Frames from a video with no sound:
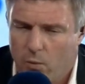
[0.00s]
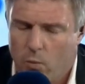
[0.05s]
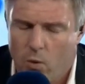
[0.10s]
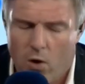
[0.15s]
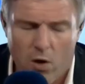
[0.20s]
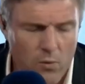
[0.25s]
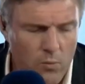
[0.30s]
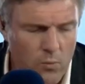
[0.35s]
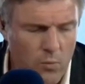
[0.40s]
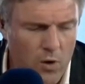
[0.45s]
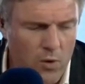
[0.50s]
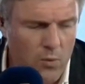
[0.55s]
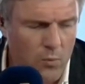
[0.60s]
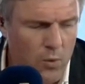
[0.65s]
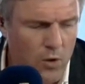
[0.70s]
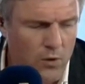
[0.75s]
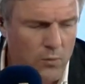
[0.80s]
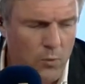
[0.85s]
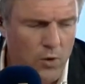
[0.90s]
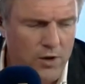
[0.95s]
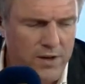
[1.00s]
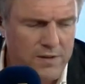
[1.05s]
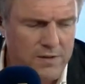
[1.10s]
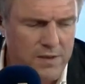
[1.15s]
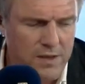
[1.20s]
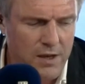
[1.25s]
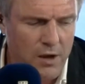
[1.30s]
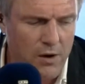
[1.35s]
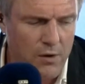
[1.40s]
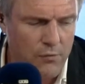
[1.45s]
What is
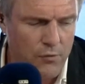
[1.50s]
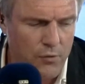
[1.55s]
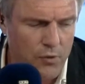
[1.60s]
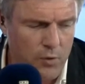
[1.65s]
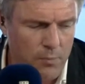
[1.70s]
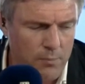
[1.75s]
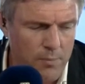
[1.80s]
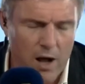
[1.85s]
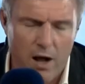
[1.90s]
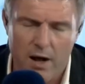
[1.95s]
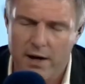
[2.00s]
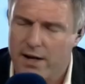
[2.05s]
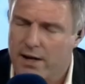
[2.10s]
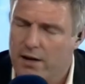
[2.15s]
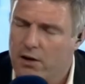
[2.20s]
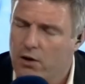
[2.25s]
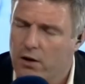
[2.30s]
the overall market